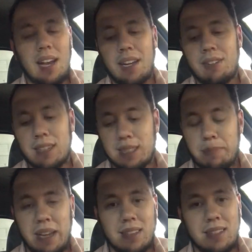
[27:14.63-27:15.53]
I don't
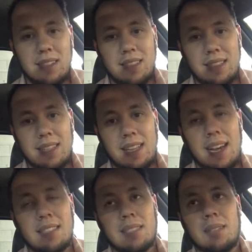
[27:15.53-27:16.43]
expect
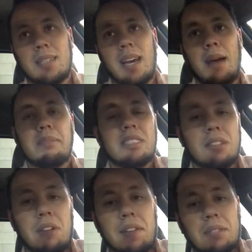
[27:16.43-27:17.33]
that to happen
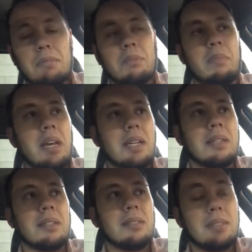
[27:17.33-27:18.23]
so often with
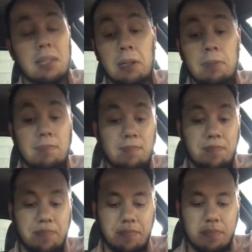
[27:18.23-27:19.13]
Baker. So,
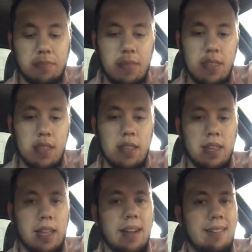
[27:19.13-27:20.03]

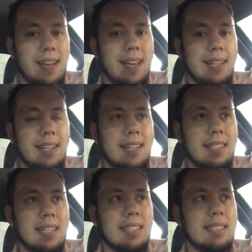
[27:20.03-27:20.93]
and
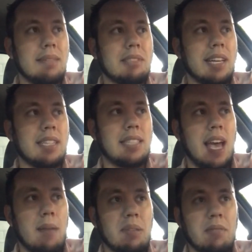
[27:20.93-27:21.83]
it seems like he's
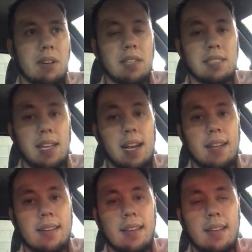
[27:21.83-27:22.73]
happy where he's at.